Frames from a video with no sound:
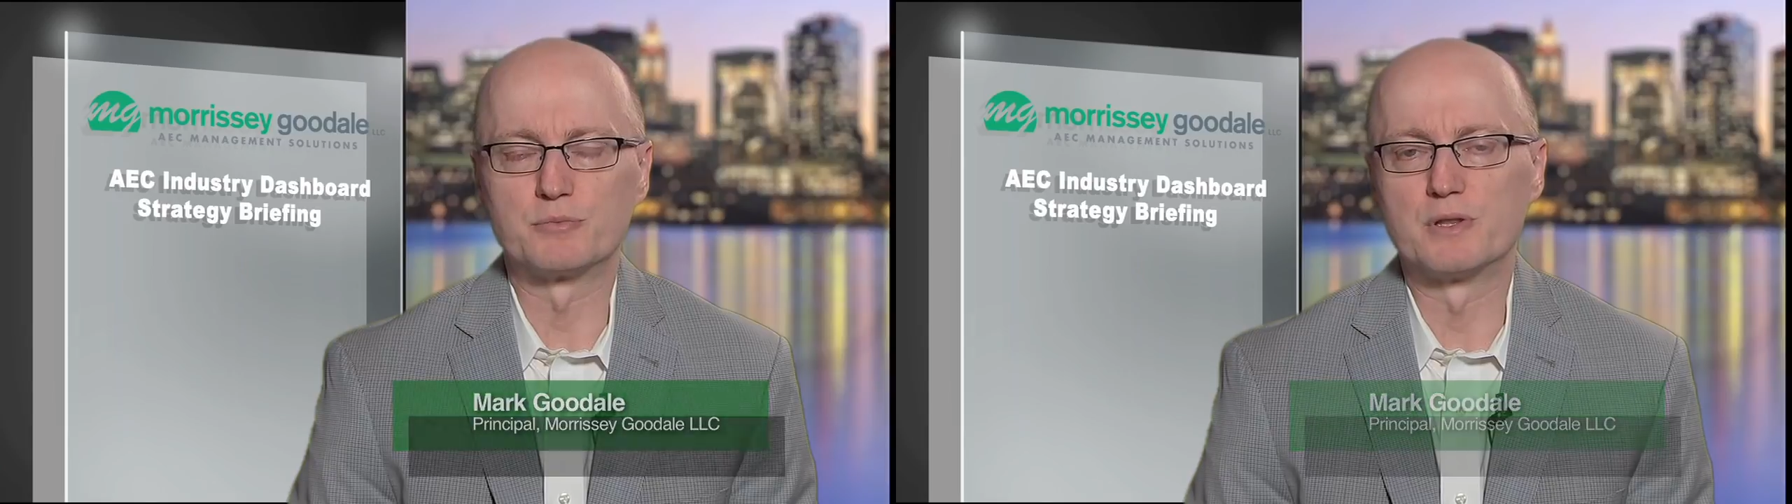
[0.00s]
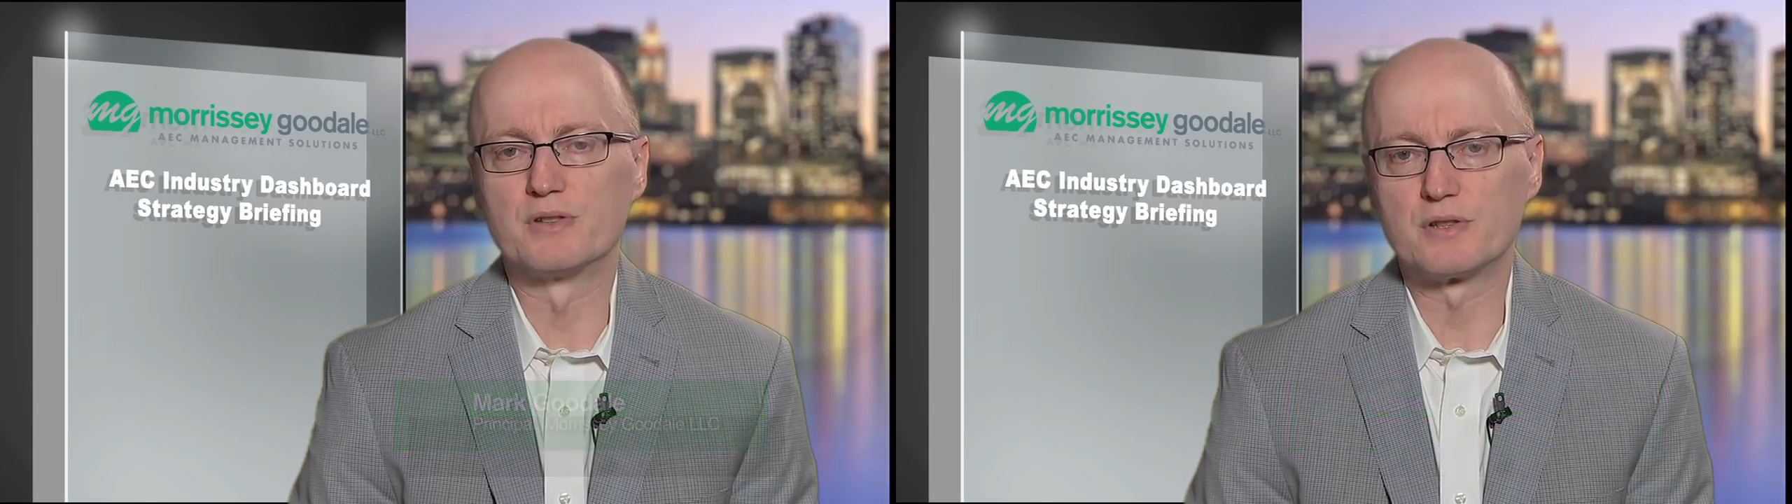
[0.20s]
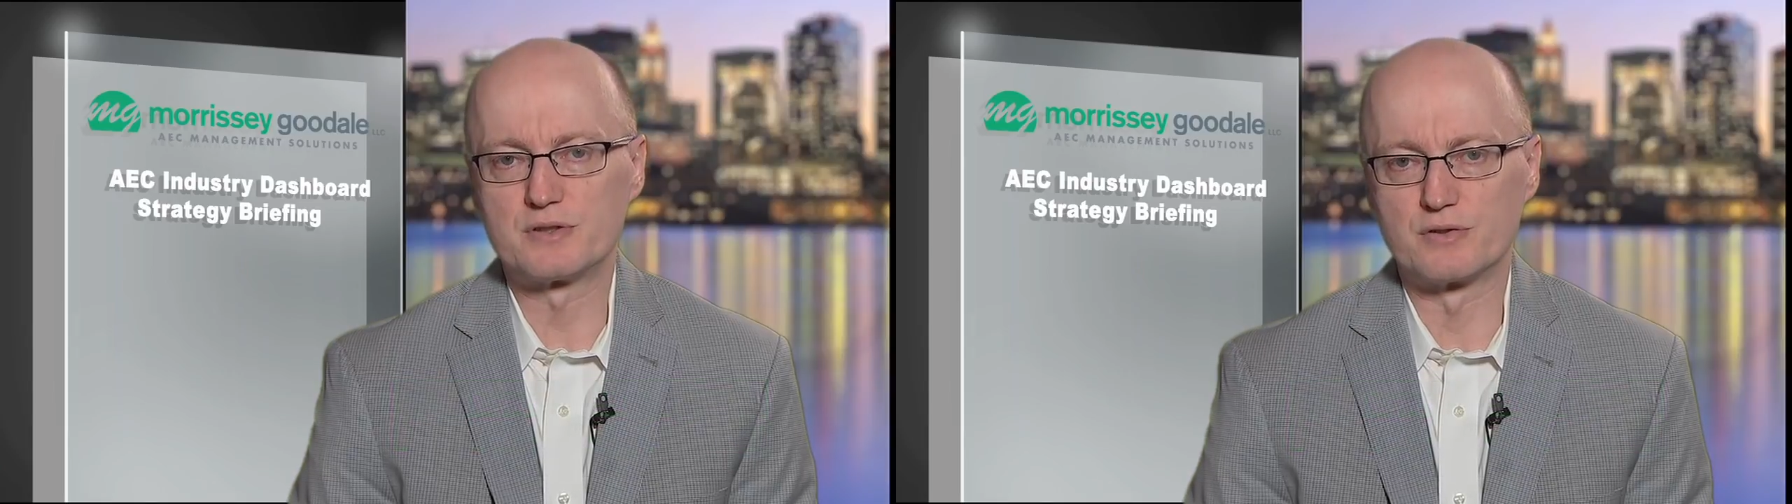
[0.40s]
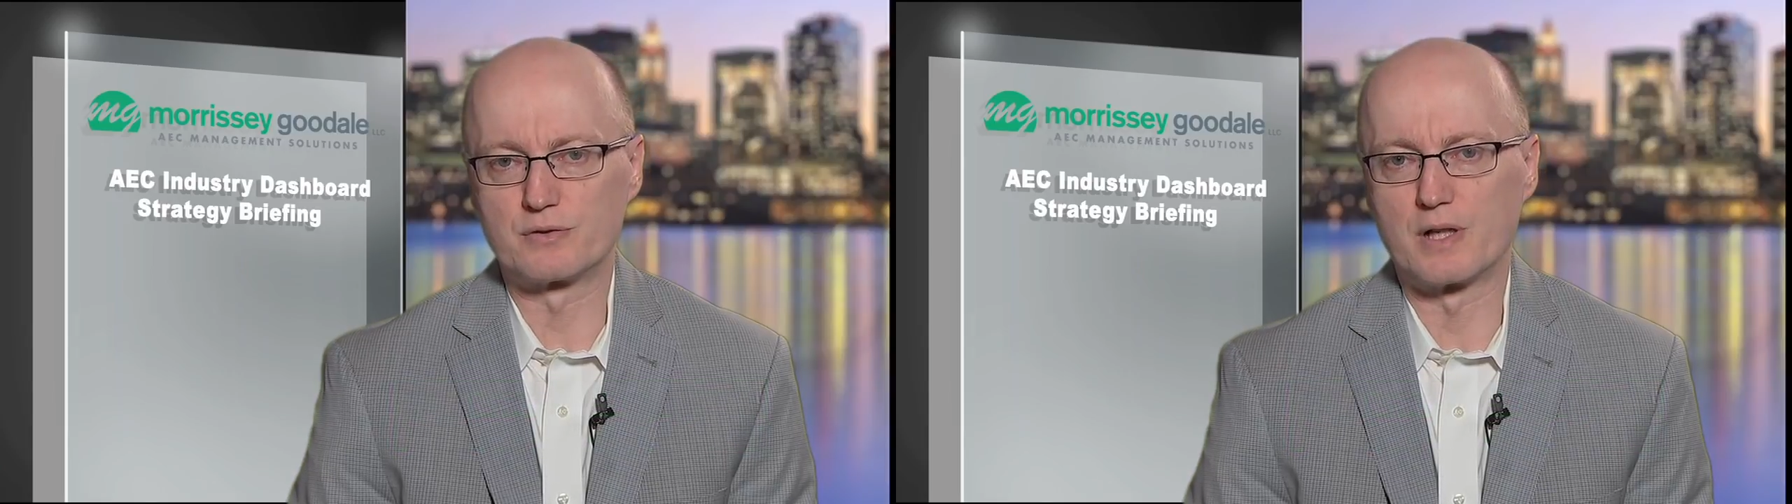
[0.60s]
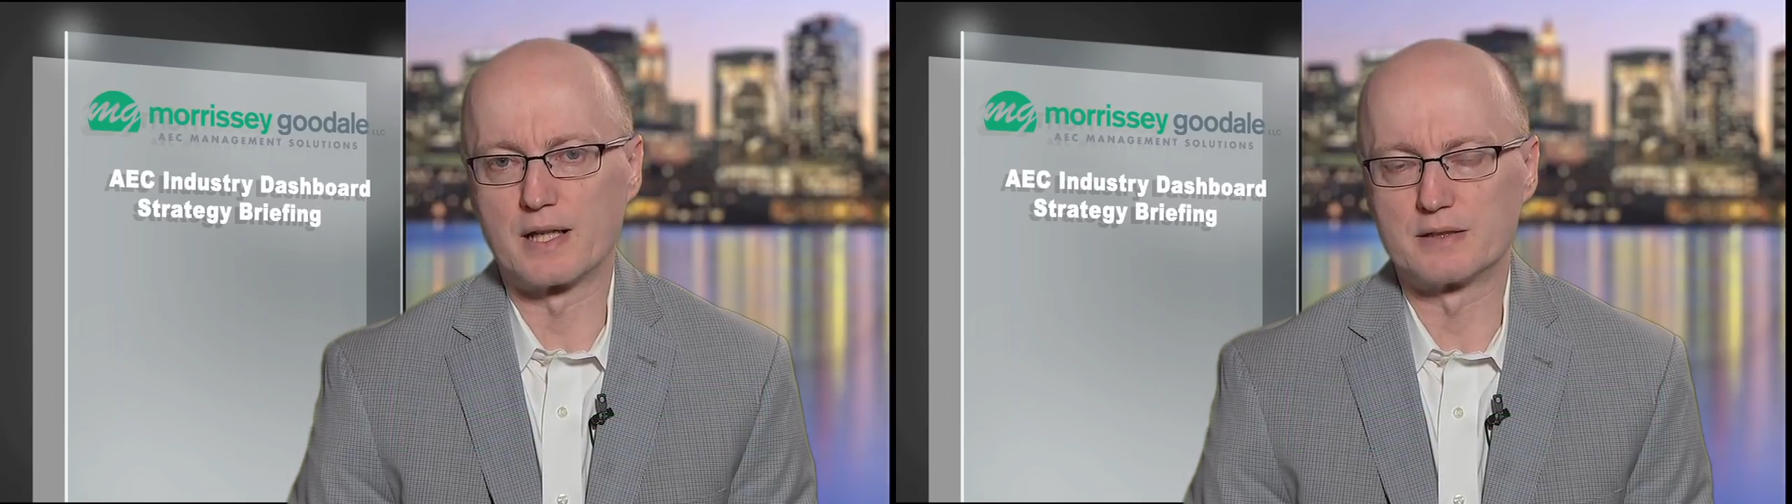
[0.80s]
transition
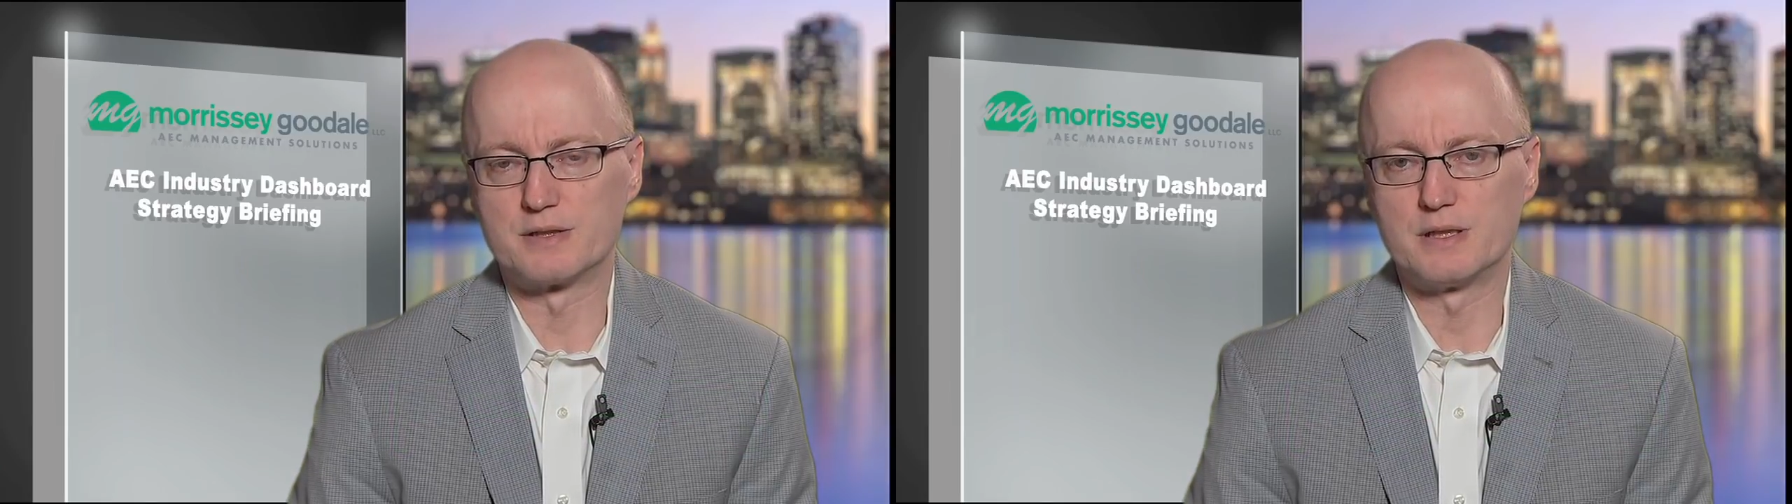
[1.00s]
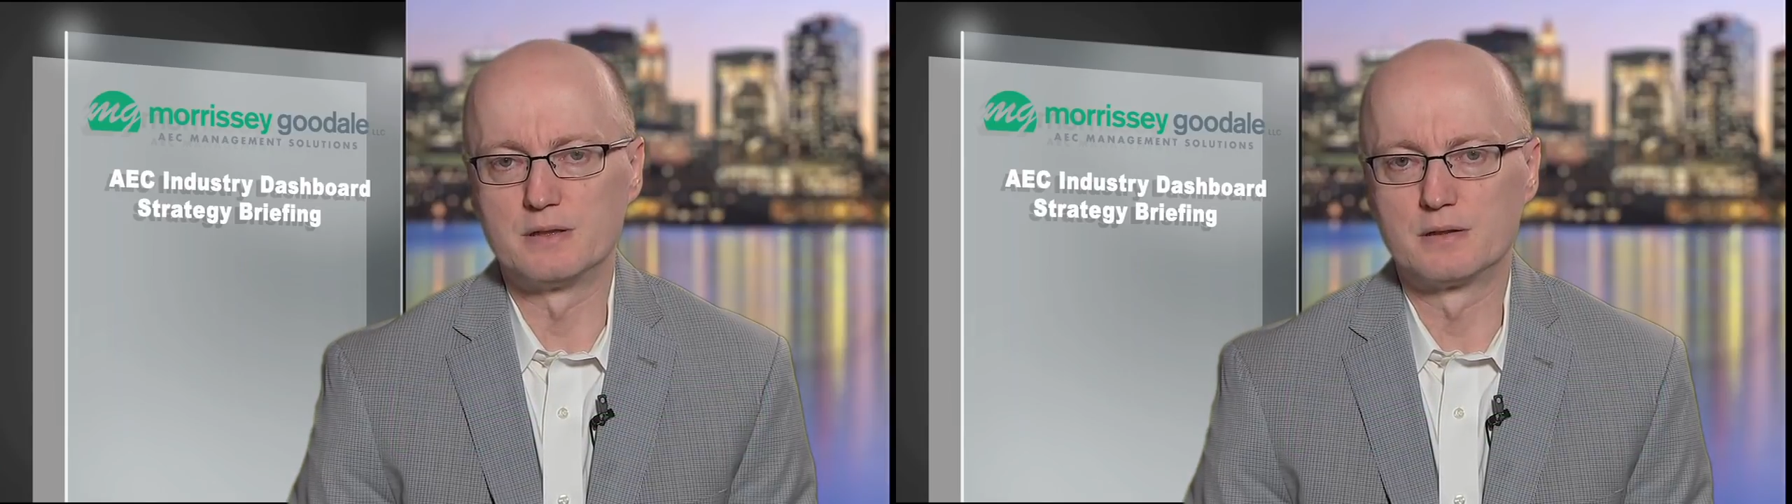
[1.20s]
strategy.